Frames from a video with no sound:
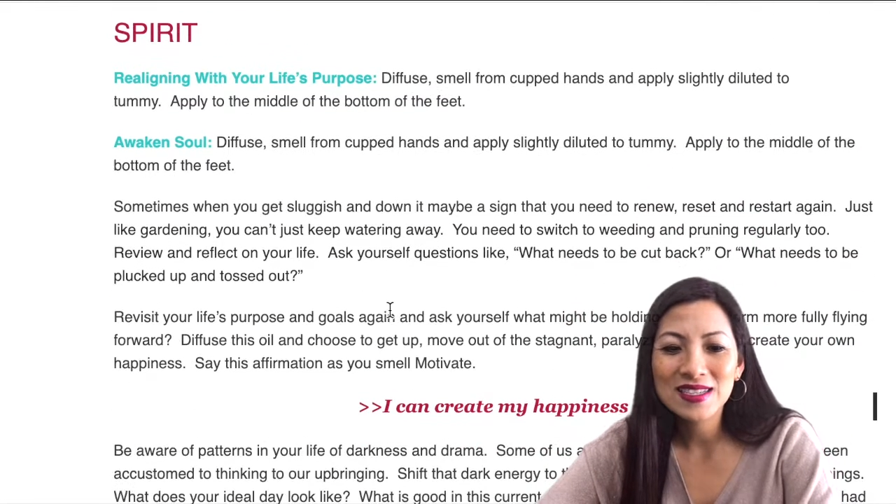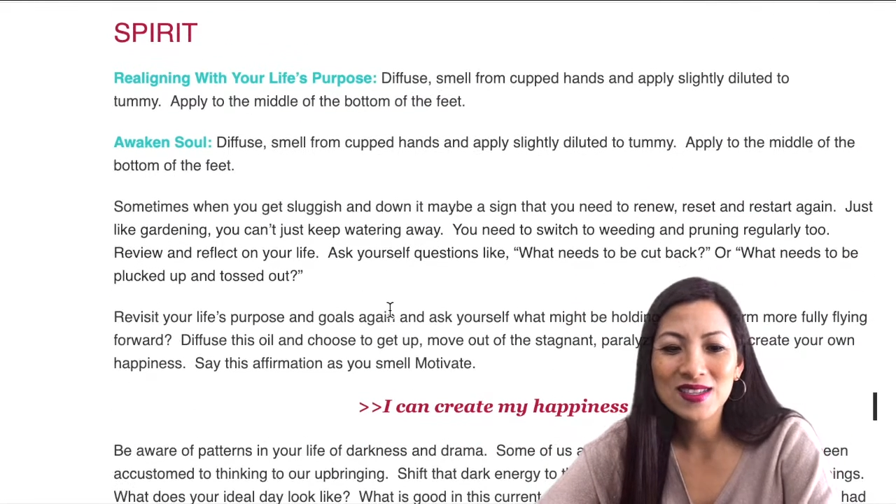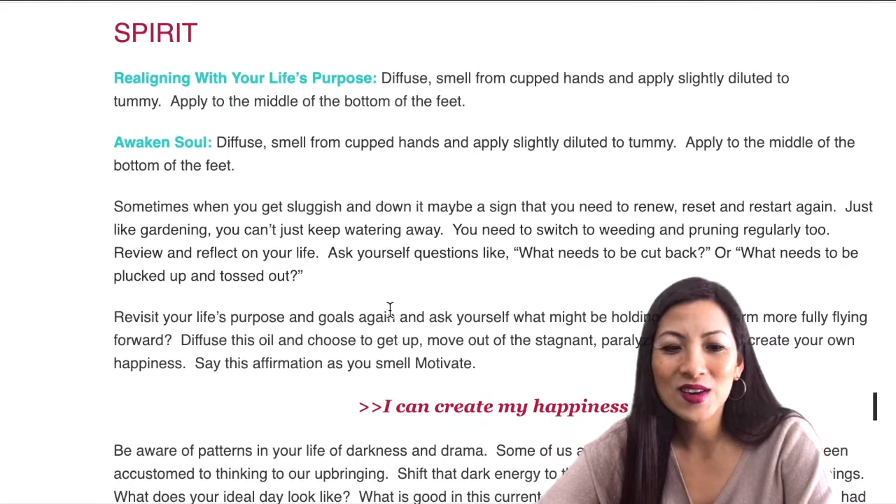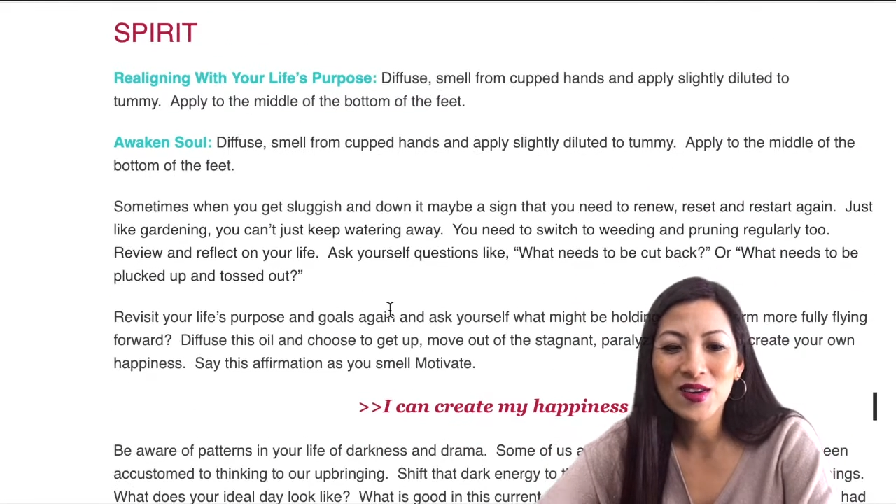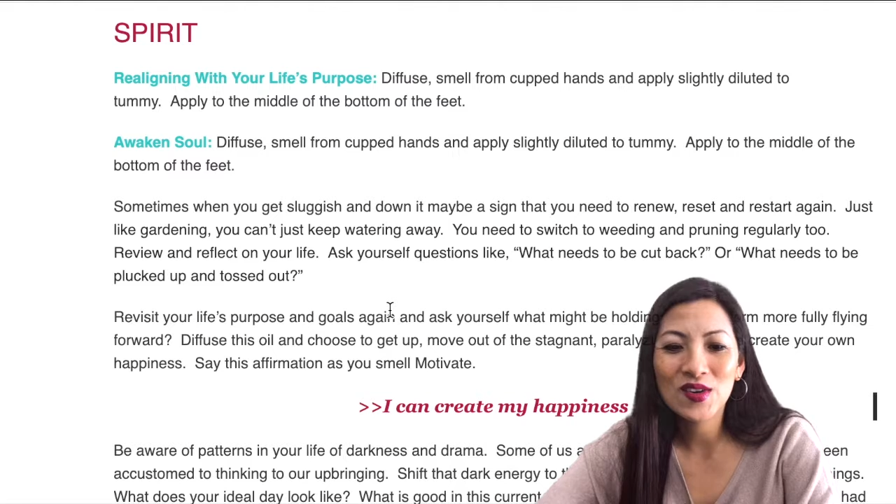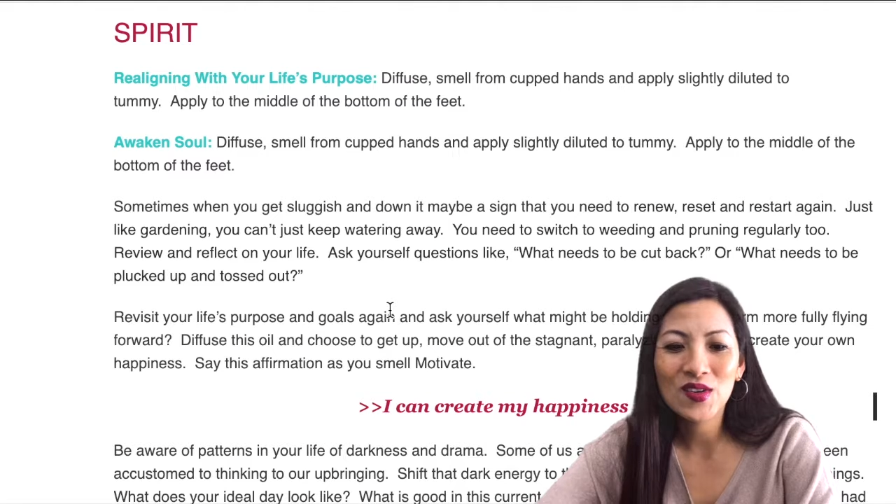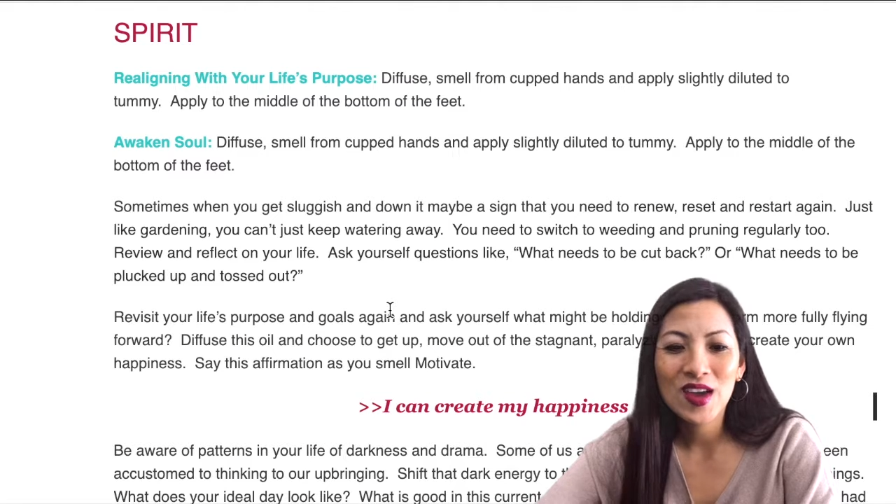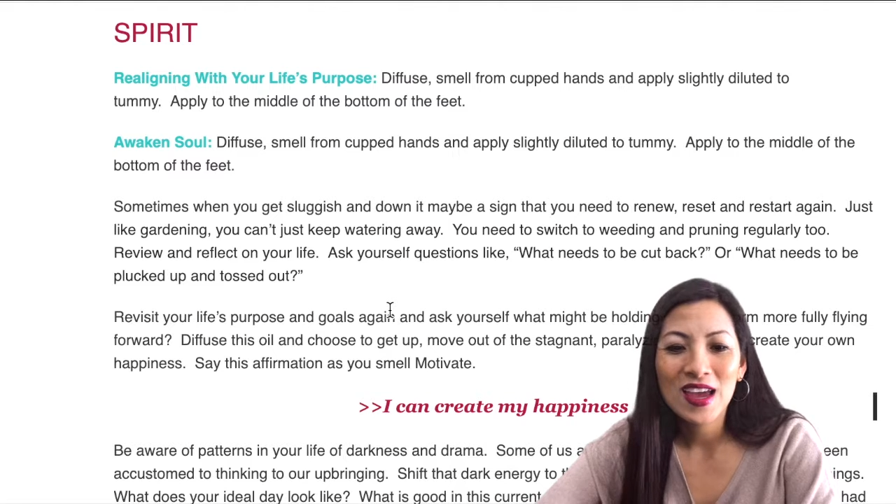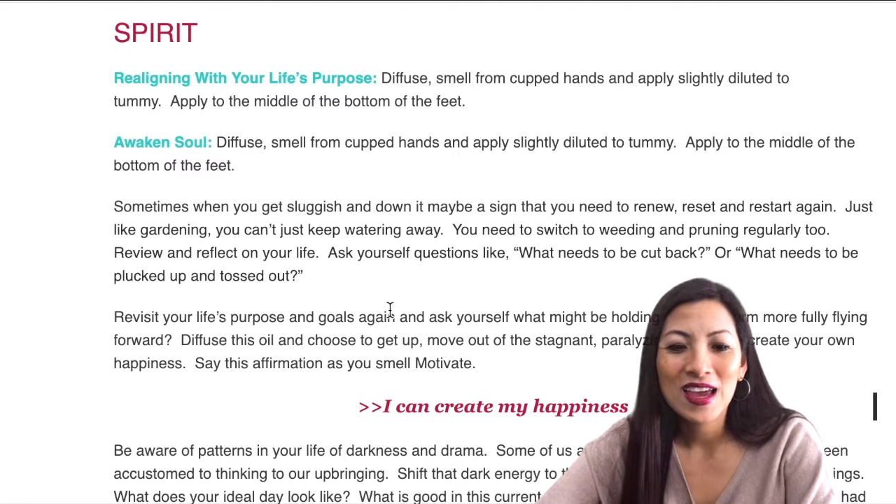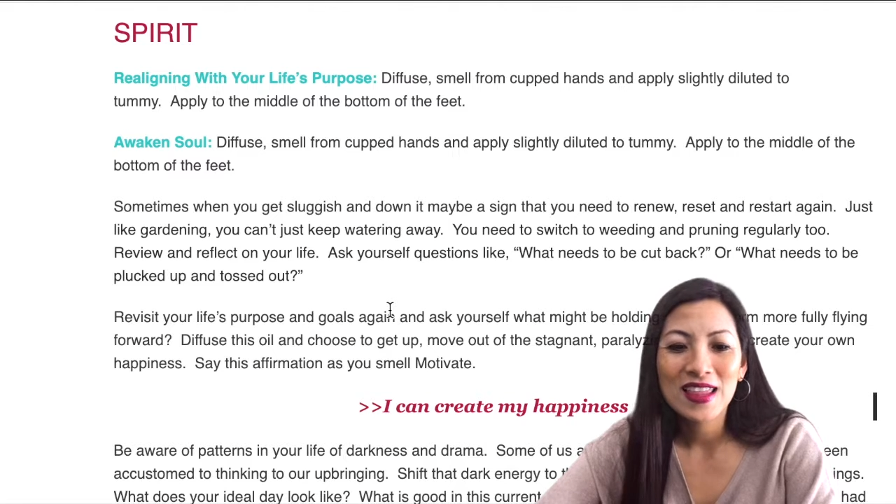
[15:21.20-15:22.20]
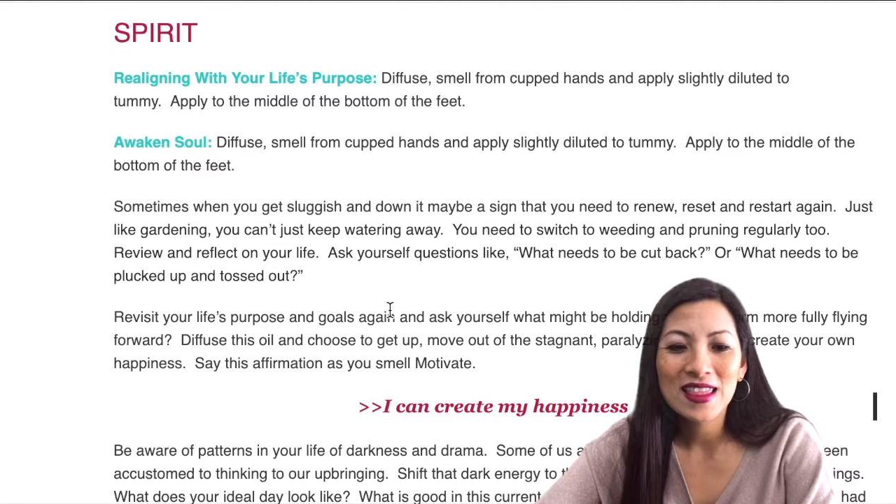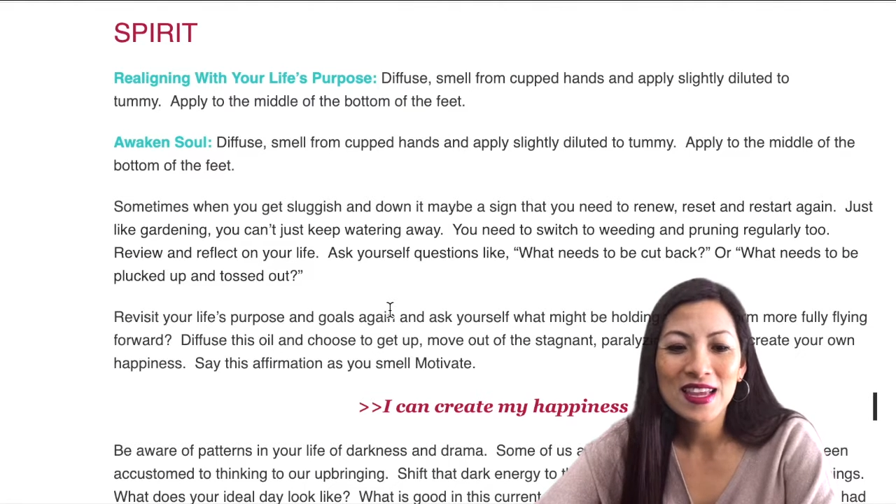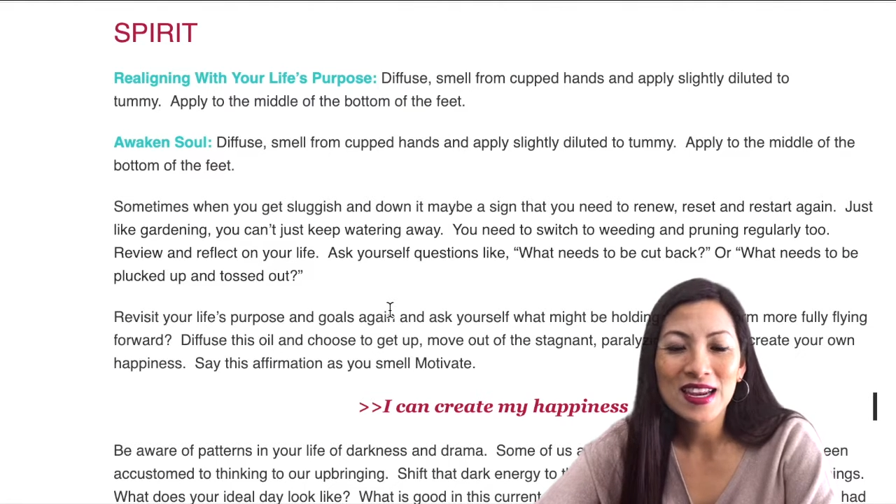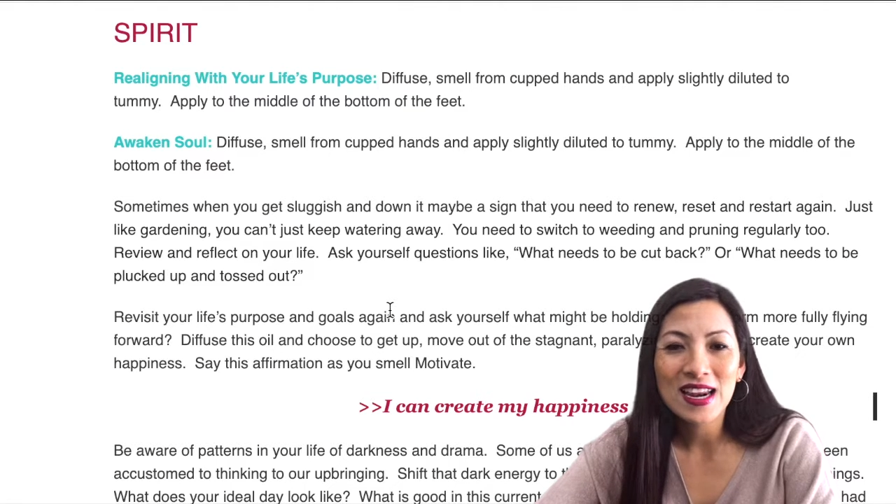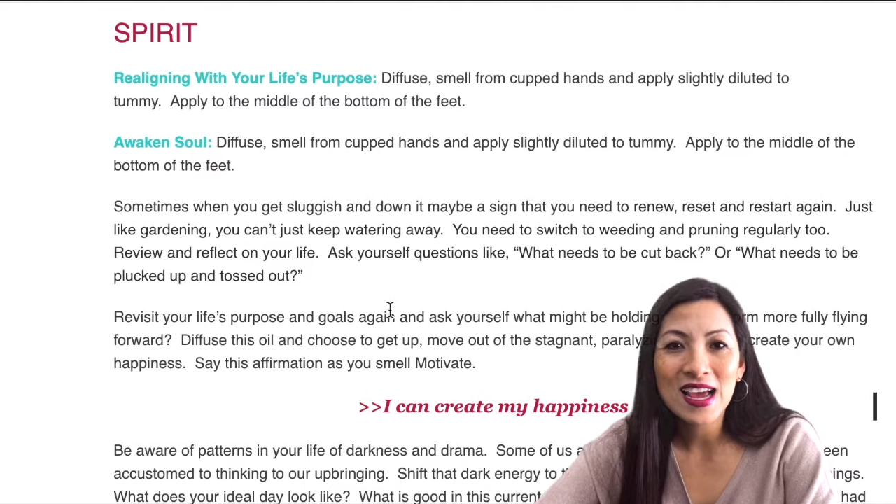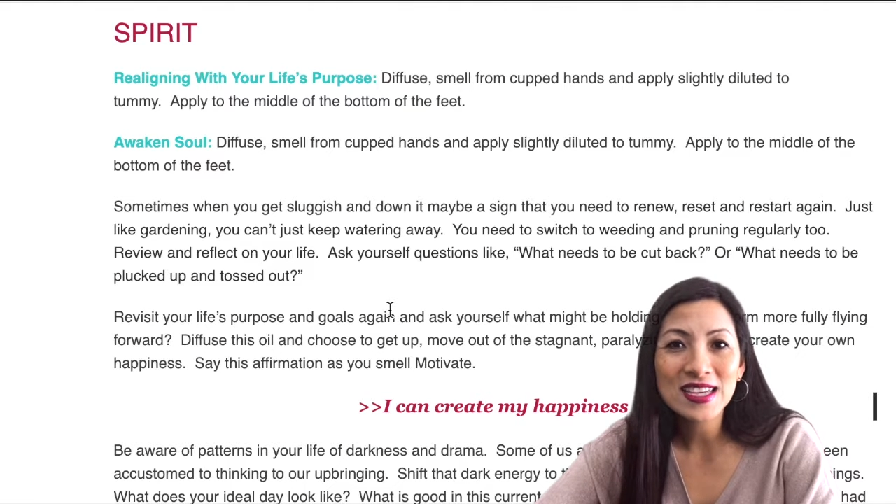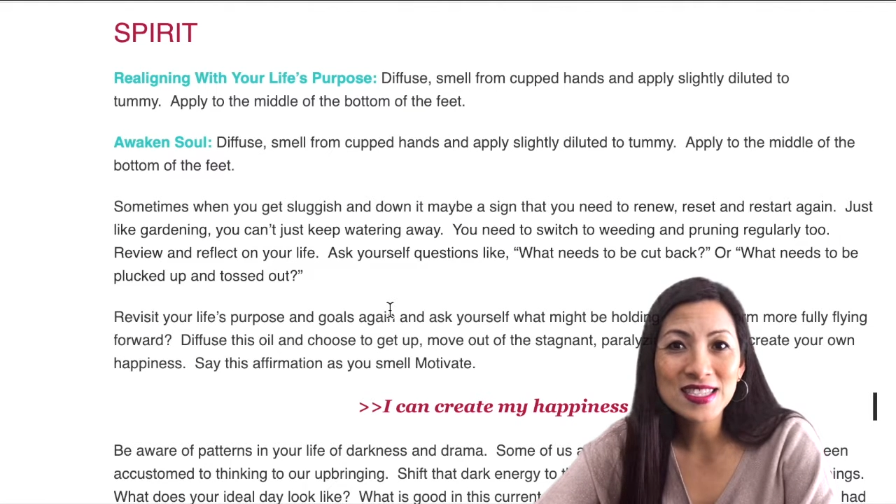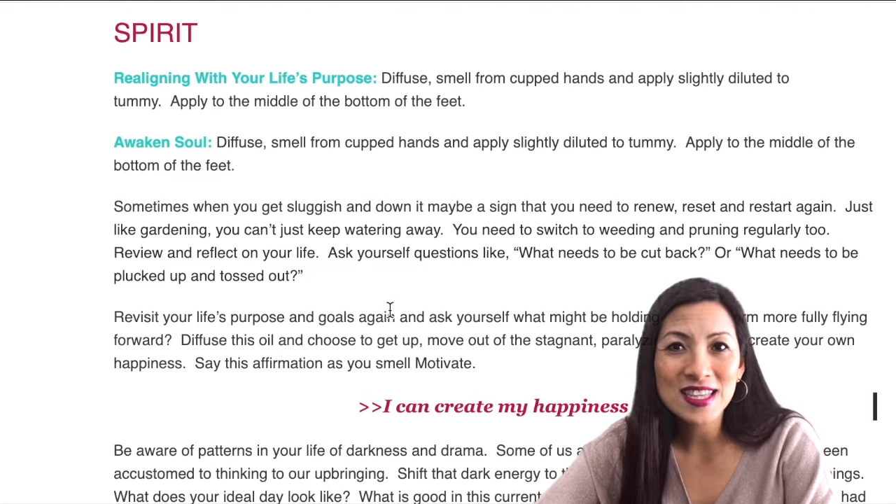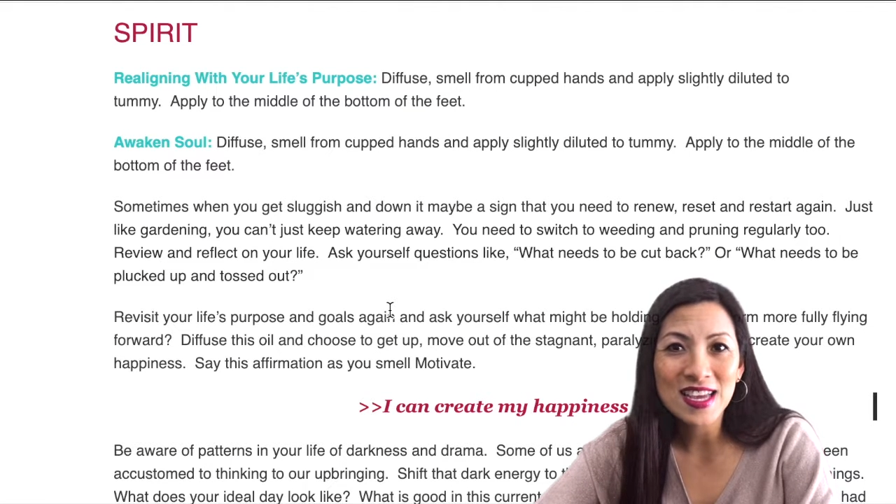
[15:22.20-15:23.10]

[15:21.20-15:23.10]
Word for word: so the last